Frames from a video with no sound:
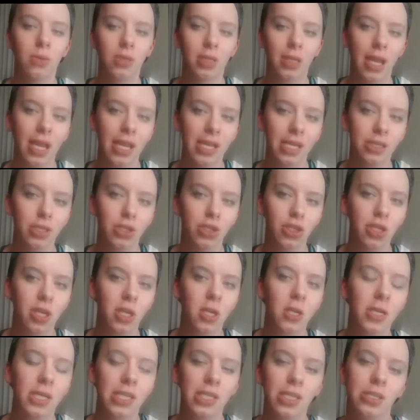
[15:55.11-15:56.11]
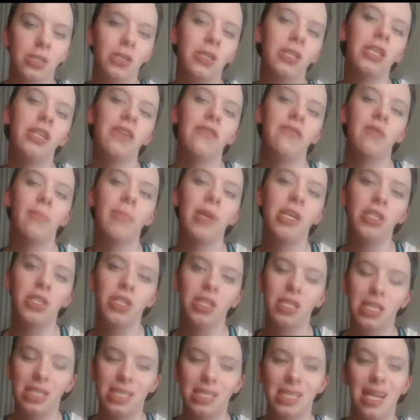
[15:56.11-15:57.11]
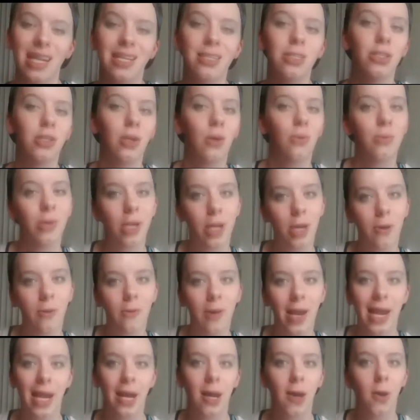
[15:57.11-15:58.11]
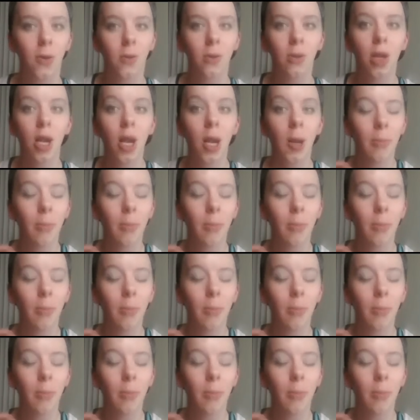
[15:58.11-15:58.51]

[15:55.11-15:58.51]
like sharing certain information because I don't know how